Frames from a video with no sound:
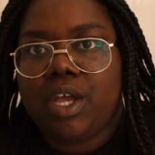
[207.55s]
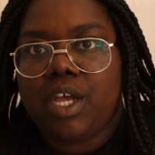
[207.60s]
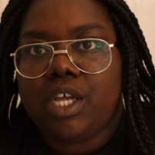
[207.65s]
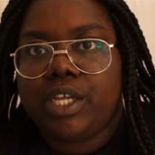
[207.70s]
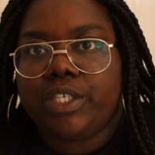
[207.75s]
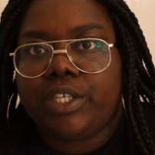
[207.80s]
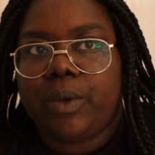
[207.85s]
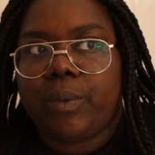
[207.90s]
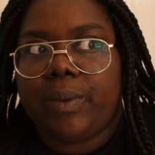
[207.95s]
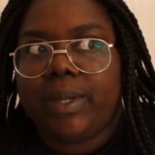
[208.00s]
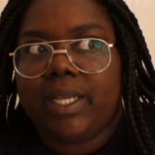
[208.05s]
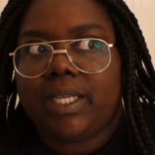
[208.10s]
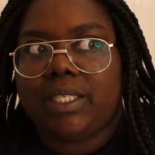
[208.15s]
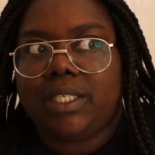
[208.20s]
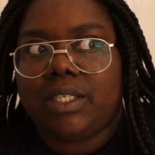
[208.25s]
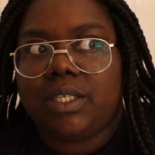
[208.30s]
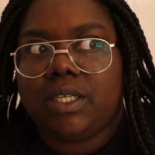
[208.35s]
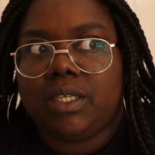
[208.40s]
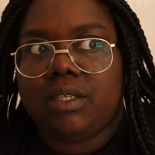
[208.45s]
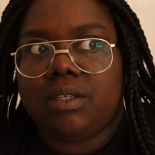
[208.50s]
So I wanted
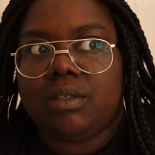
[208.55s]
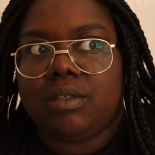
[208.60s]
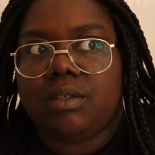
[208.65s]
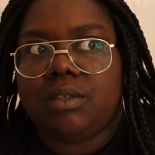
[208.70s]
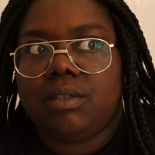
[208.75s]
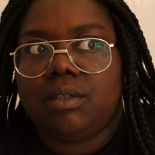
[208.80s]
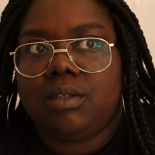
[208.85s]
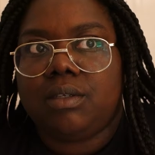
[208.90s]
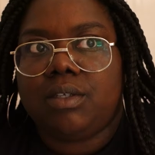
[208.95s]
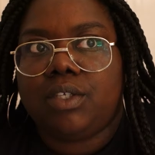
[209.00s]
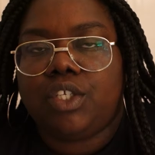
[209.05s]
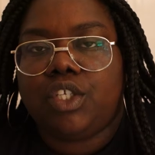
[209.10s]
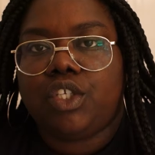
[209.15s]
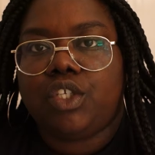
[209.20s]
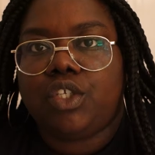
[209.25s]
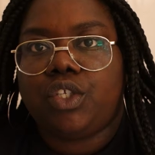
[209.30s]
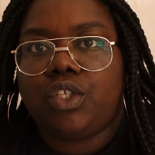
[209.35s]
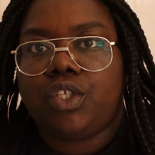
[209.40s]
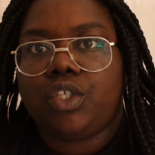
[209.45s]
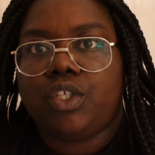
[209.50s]
to
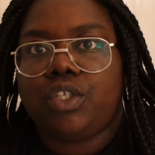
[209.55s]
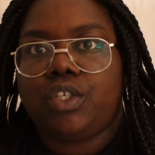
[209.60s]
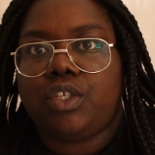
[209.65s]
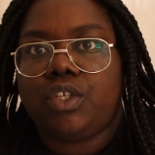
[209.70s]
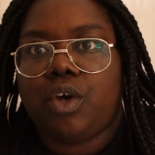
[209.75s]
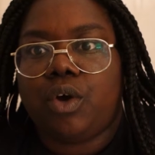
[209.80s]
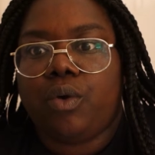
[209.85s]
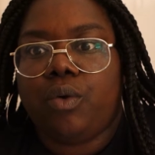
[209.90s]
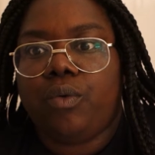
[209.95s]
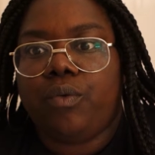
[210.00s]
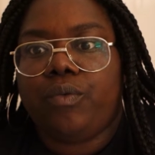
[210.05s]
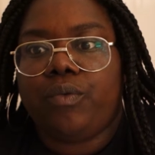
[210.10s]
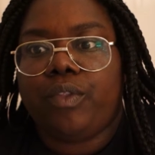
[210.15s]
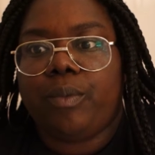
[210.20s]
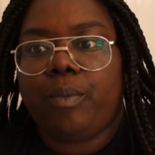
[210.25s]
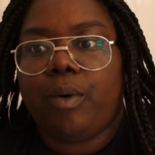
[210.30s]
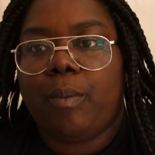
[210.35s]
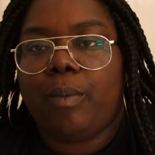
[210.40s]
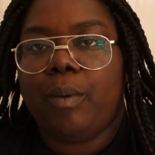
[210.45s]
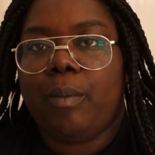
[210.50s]
solve the
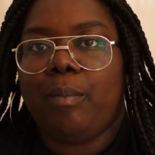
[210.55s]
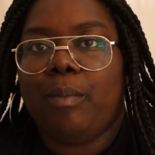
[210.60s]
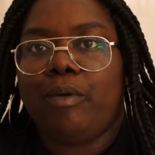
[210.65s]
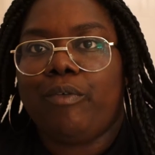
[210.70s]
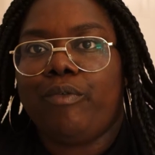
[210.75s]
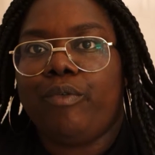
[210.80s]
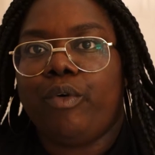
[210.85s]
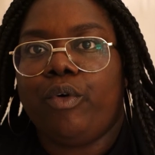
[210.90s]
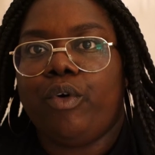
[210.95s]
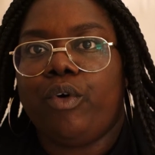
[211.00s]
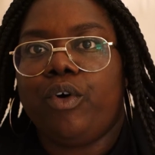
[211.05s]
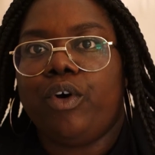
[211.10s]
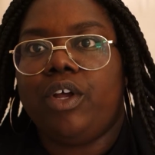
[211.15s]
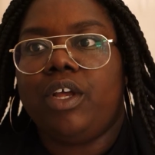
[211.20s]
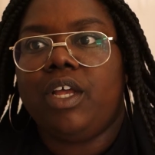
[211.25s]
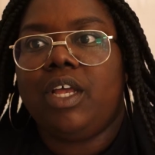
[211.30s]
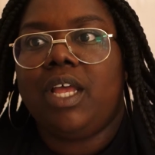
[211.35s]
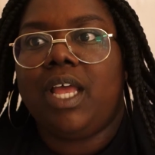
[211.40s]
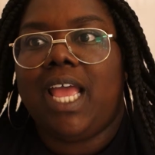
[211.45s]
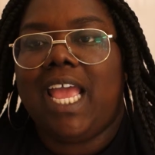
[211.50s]
problem before
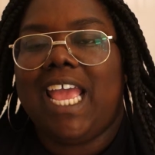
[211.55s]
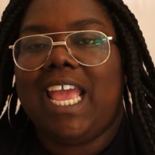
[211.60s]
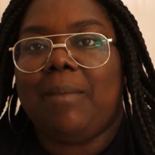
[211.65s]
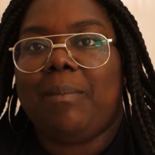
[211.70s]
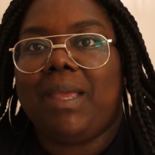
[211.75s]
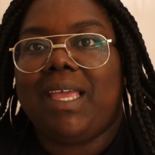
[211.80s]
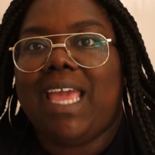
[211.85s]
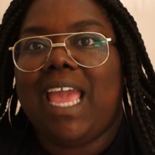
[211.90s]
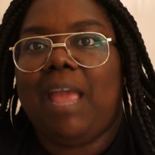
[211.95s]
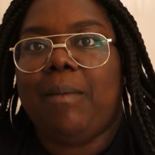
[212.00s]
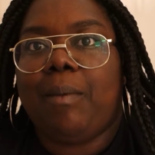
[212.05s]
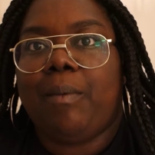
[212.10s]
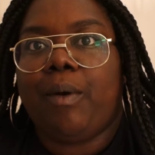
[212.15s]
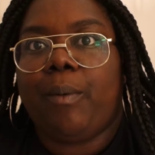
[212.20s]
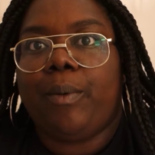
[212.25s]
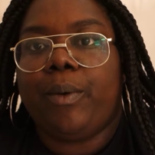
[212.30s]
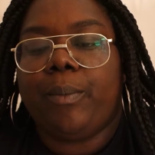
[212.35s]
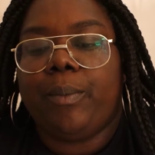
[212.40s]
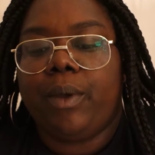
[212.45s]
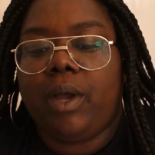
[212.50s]
it became a
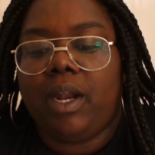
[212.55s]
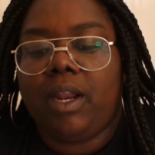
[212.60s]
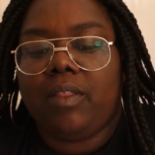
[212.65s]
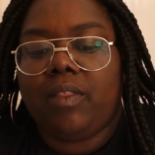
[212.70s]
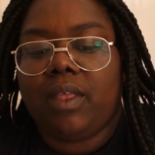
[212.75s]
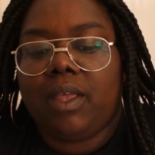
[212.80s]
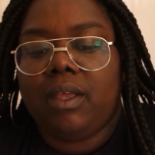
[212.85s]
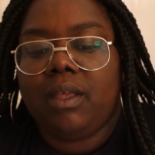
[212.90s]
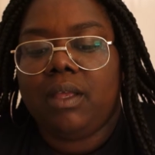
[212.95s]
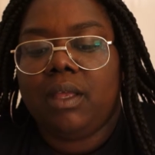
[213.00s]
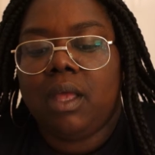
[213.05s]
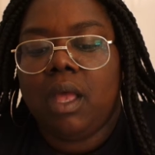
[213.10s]
problem kind of thing.